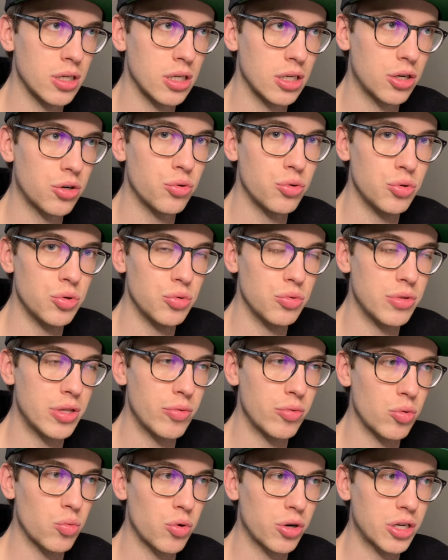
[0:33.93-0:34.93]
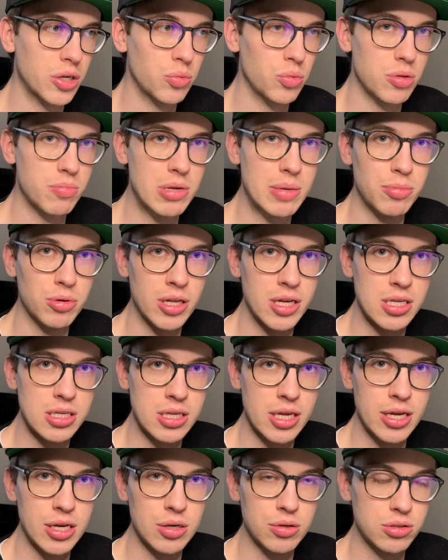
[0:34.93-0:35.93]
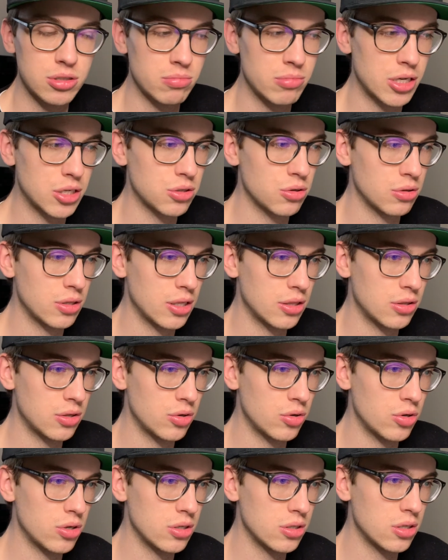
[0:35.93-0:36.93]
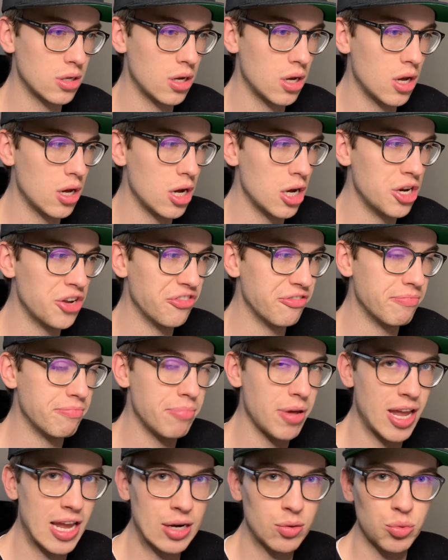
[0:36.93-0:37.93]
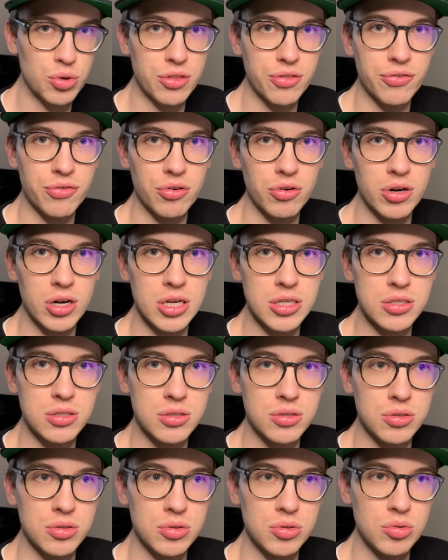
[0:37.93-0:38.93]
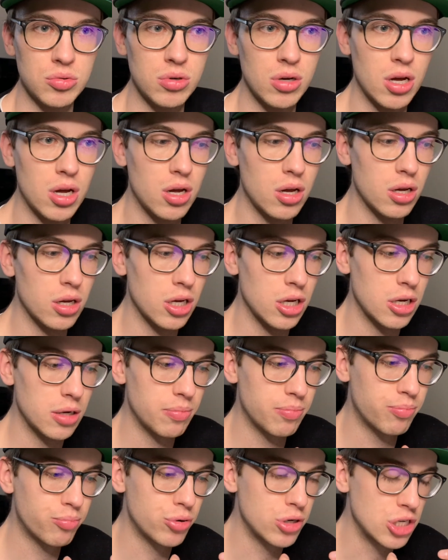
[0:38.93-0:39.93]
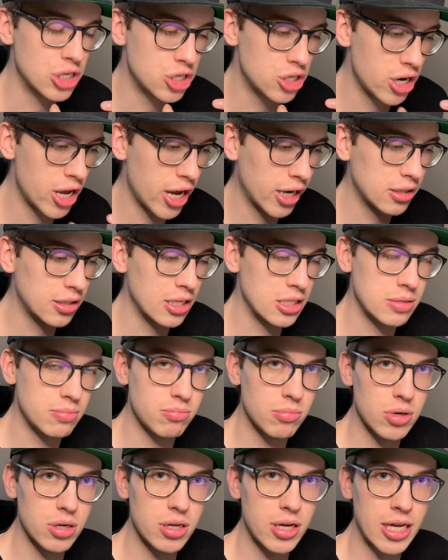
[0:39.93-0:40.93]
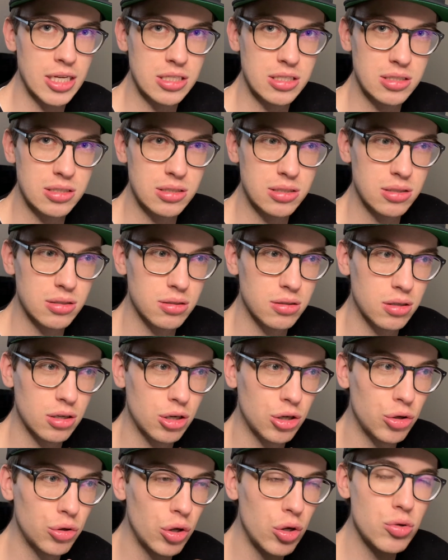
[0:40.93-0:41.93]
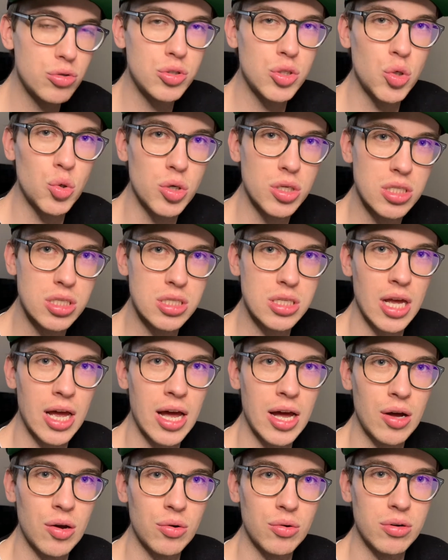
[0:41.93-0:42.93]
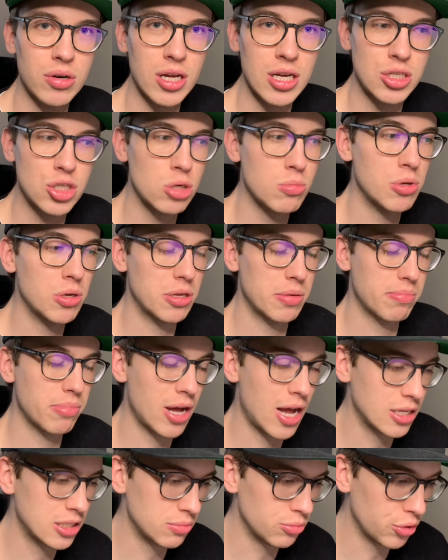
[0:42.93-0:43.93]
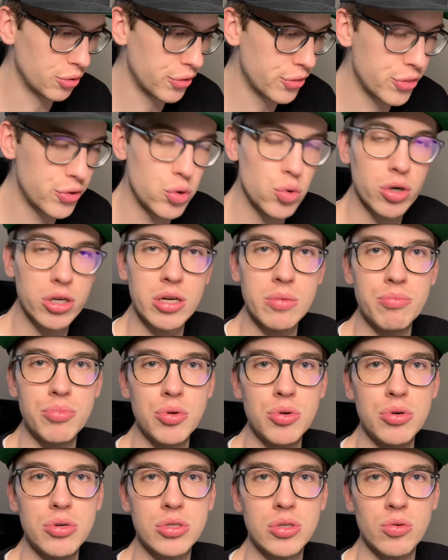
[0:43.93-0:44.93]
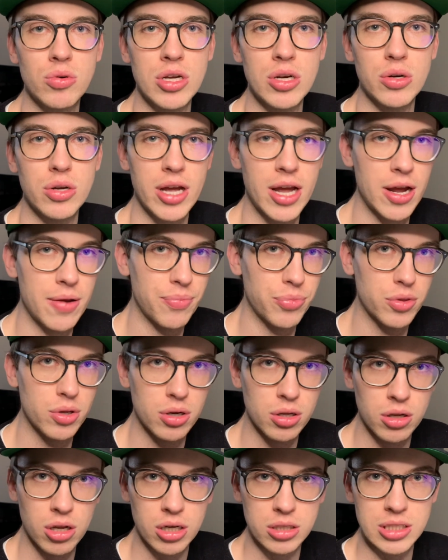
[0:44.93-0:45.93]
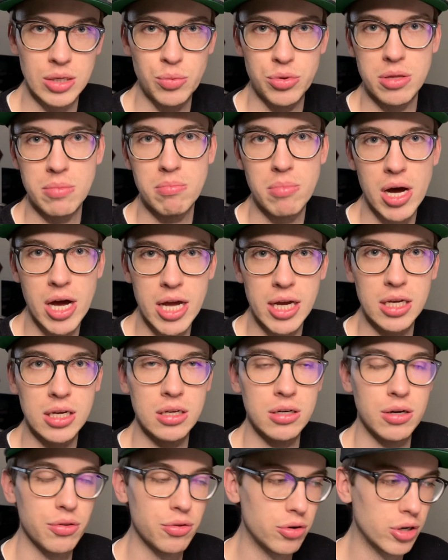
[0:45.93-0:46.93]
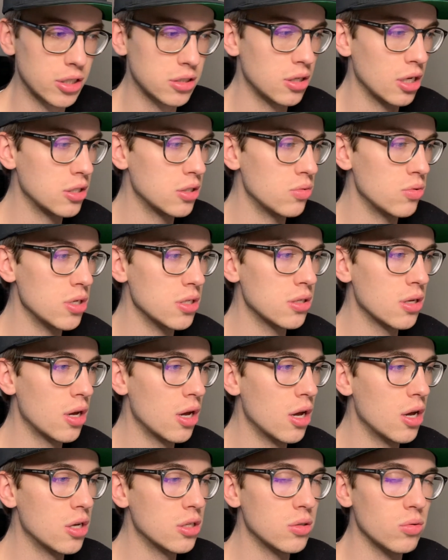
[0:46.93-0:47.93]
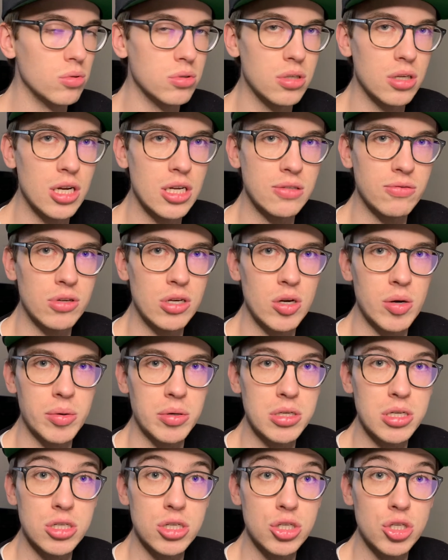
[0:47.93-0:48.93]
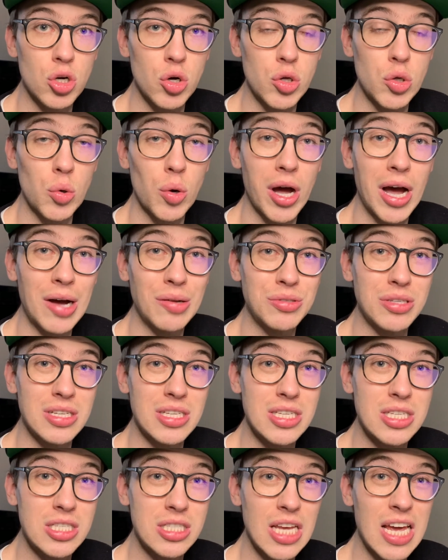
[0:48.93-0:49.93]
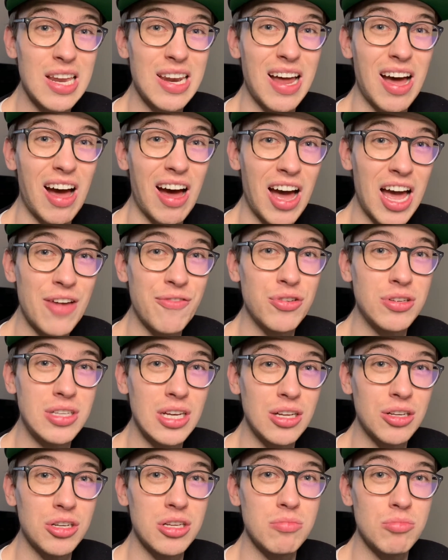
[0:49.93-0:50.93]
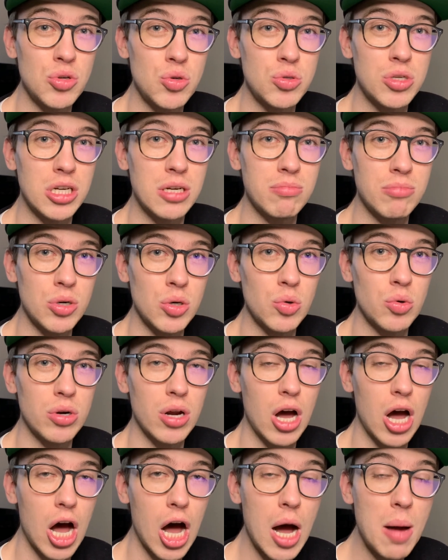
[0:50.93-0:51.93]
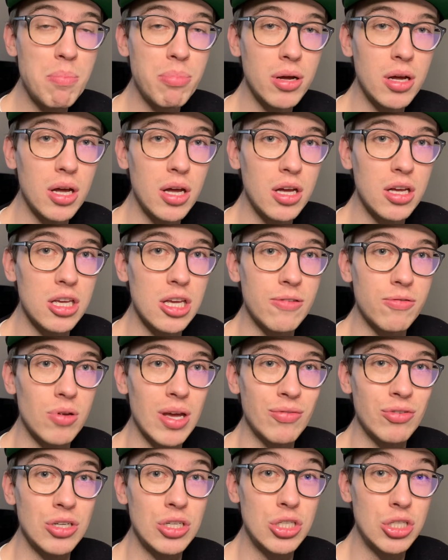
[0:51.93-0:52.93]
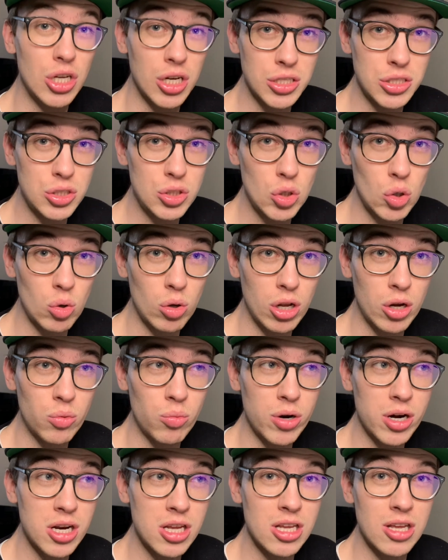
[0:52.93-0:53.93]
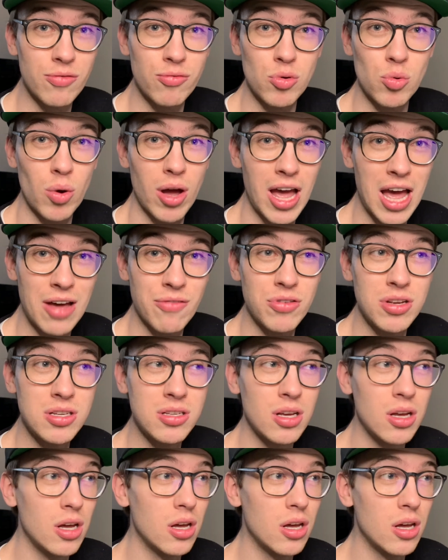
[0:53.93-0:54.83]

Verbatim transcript: crew, they were working with people at Yale to make sure that there's enough bandwidth for us to project as close to a sound as humanly possible through a computer screen and alongside with the mic and other accessories. So in today's video, I'm going to show you how to set high fidelity music mode up. If you haven't done so already, if you haven't,